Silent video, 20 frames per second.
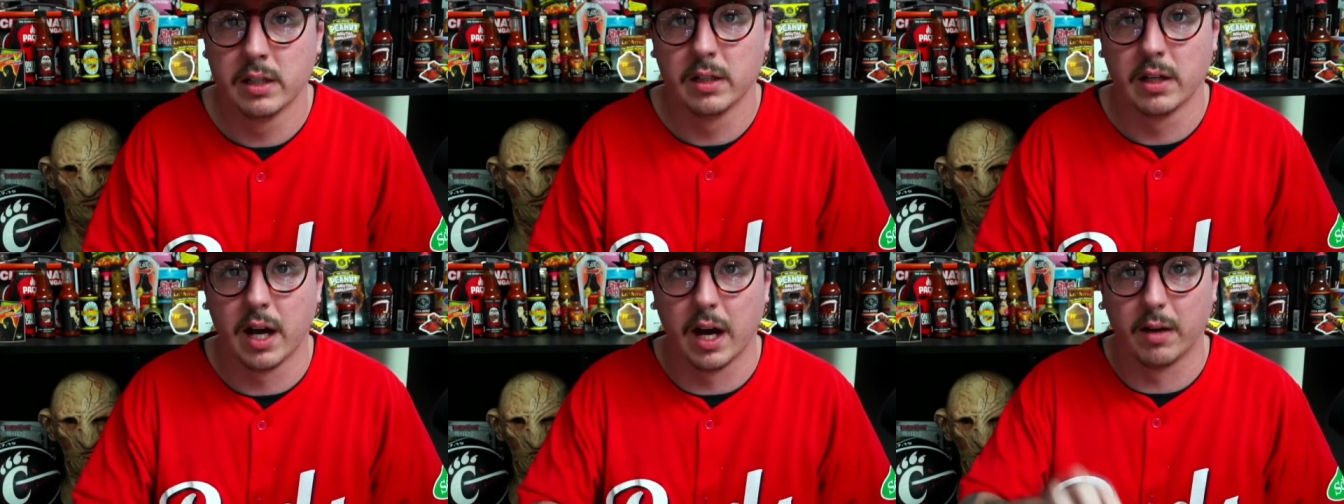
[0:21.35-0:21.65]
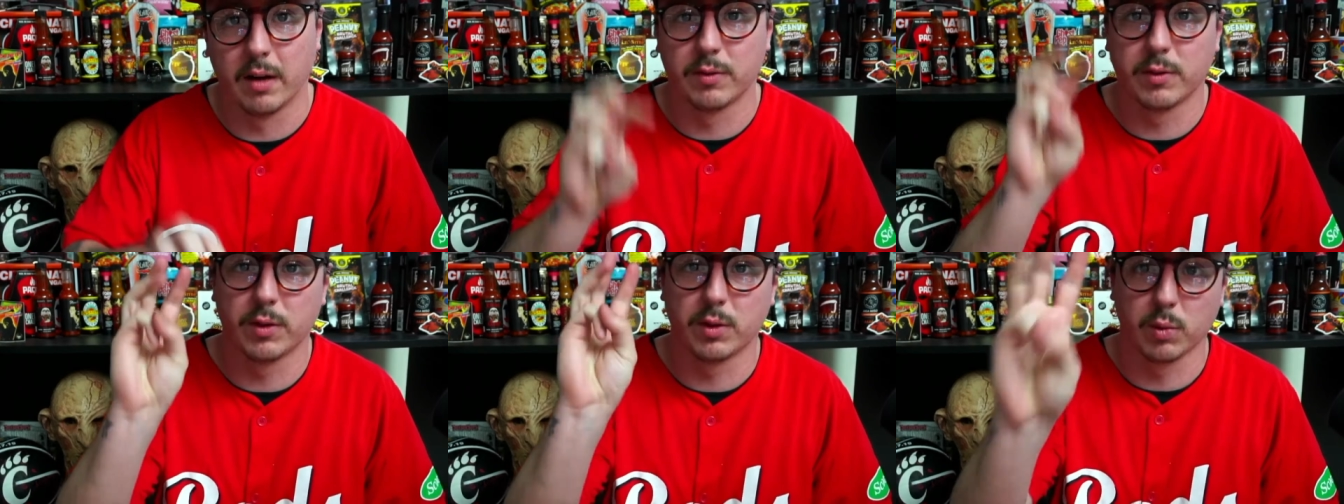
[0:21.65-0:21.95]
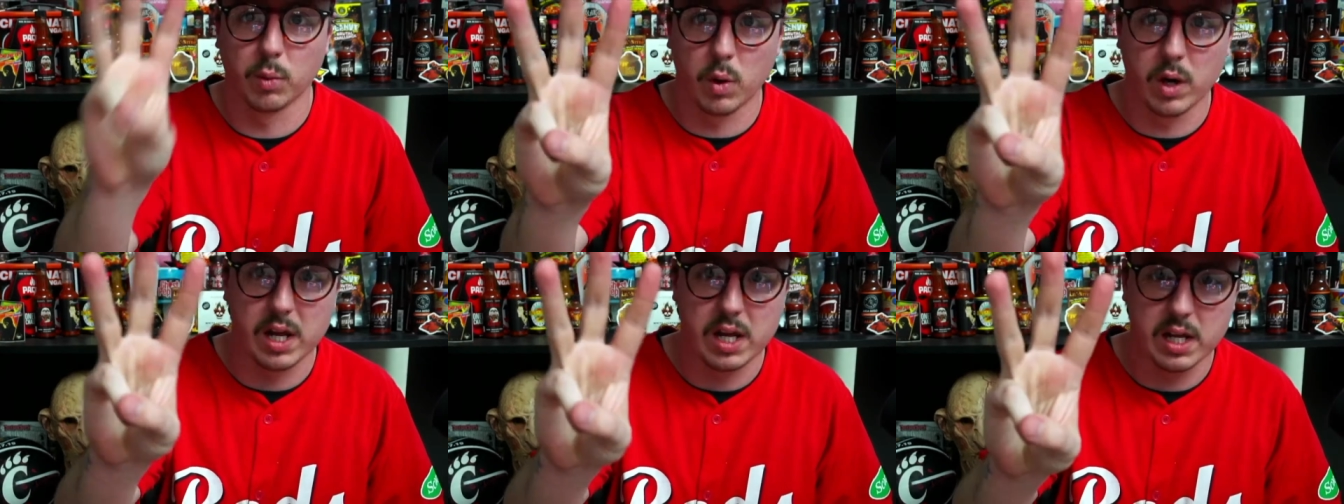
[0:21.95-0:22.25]
I have
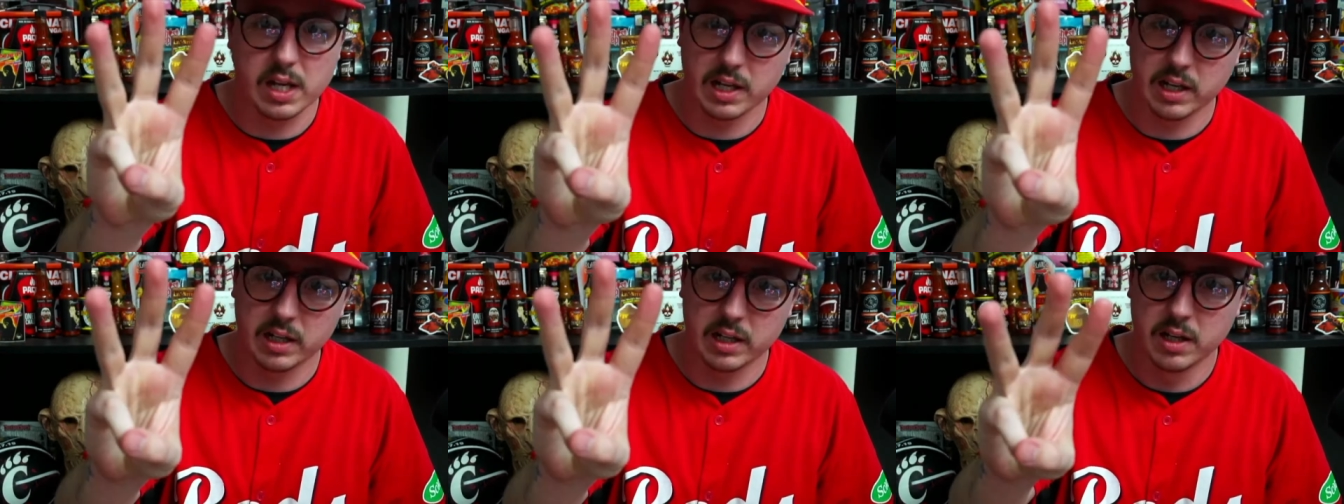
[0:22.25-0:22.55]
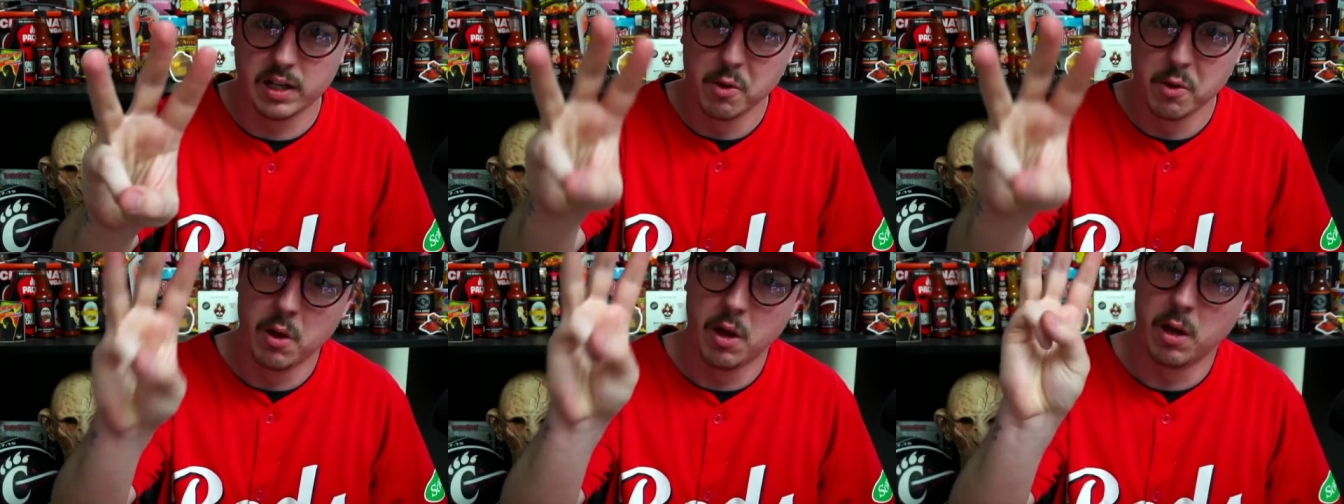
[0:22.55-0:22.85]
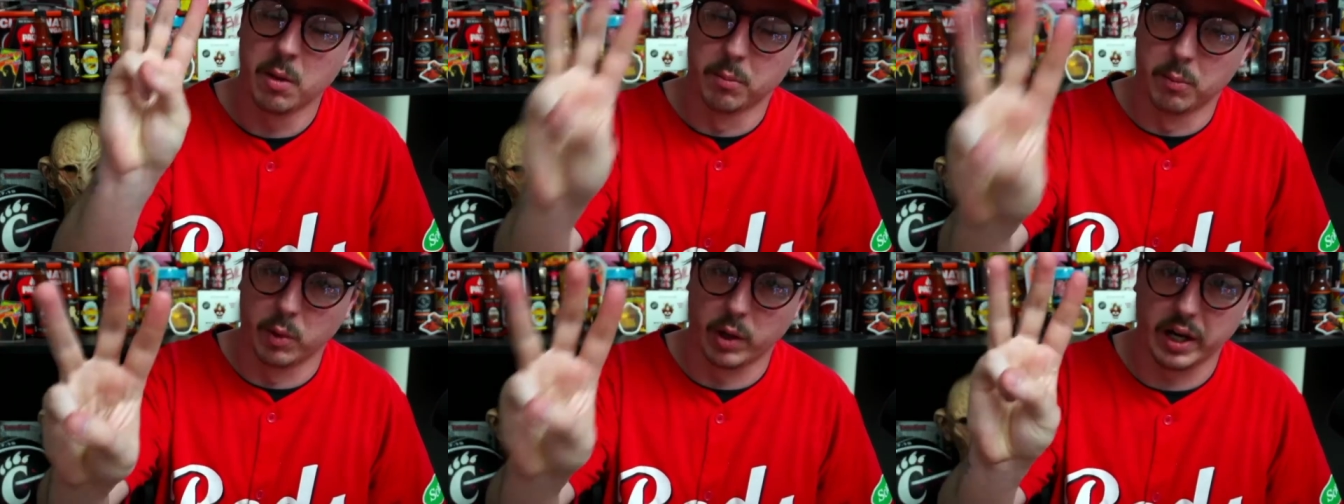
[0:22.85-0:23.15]
three
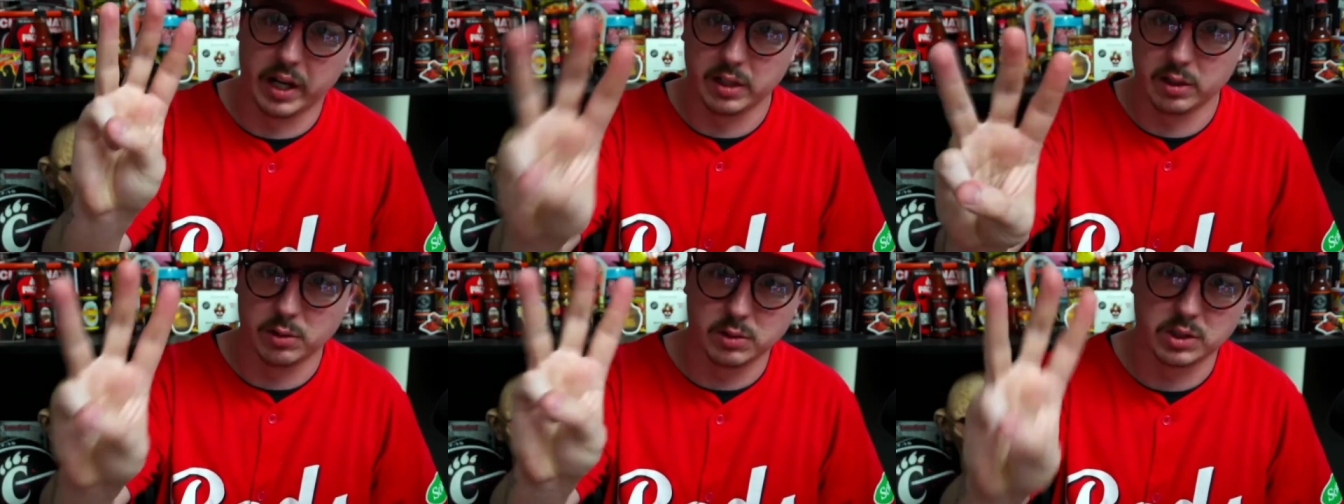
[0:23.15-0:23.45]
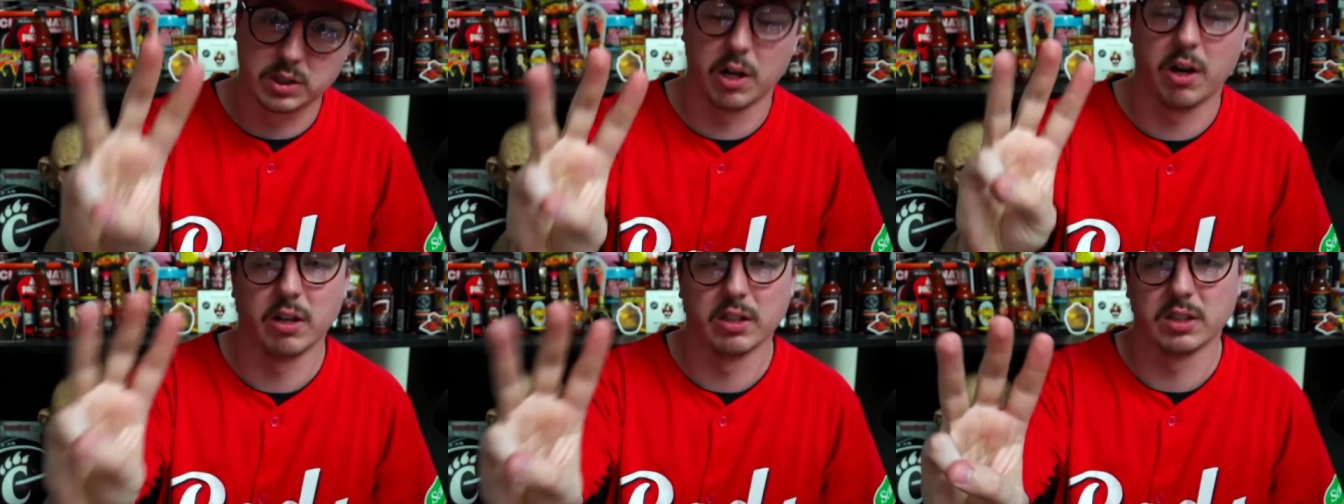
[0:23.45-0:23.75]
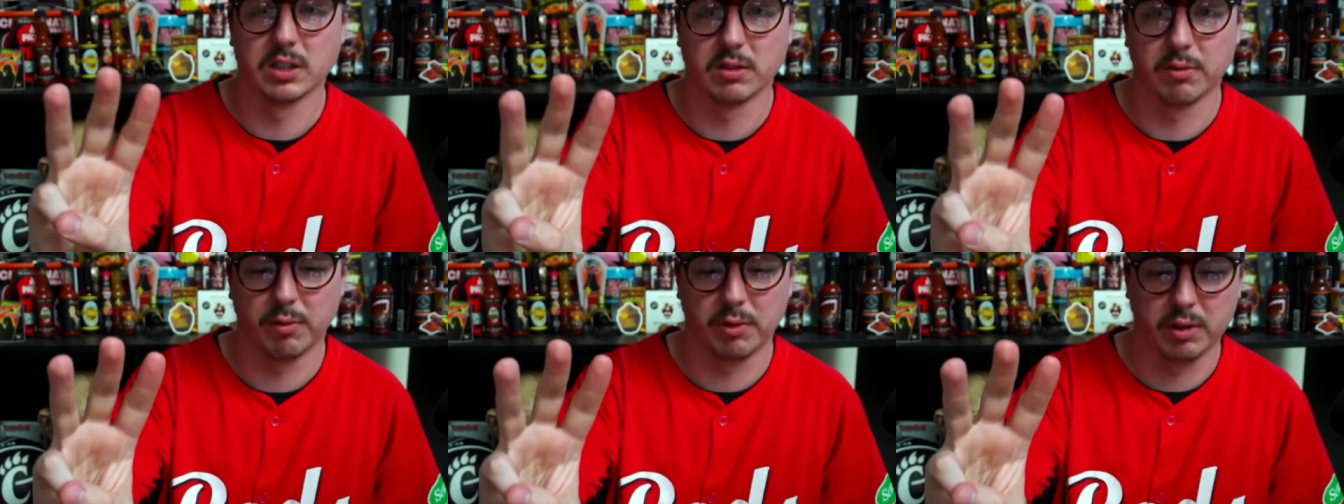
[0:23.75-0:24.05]
brand new
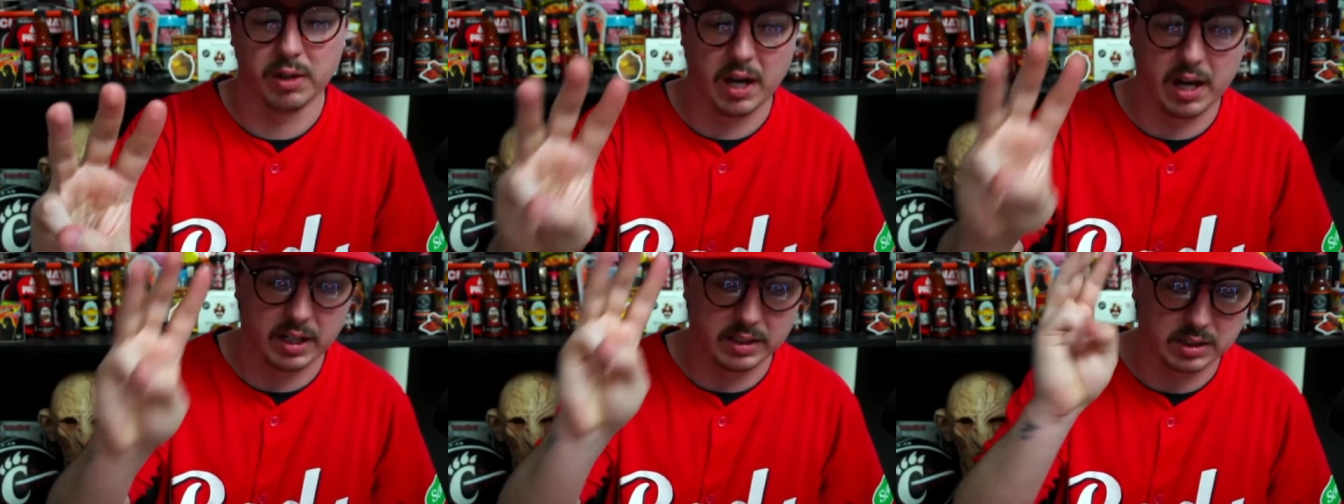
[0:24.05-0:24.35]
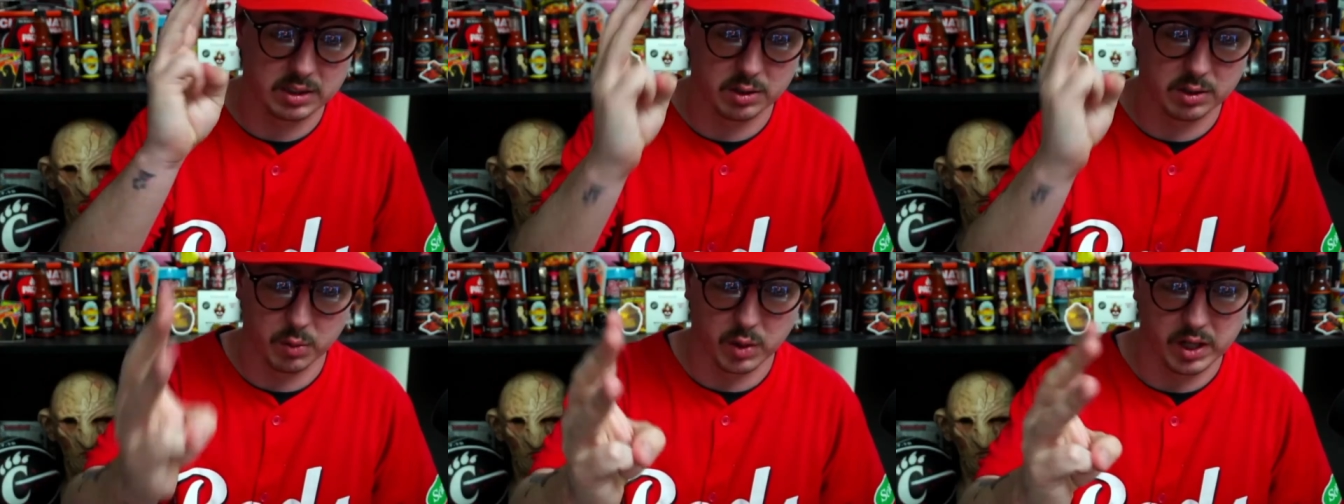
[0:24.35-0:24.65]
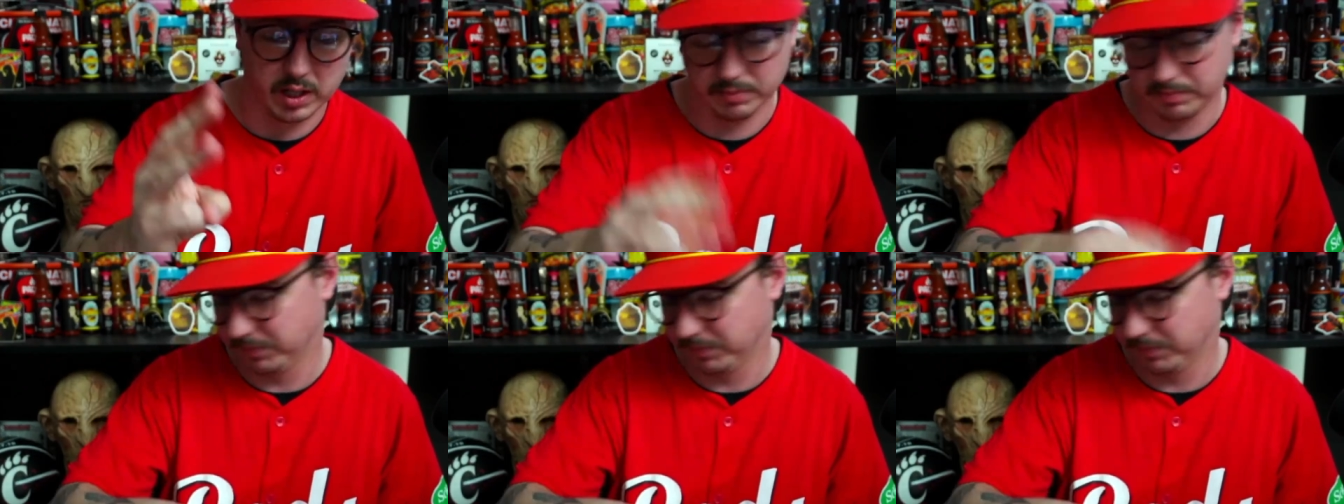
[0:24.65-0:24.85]
sauces for you guys. Three.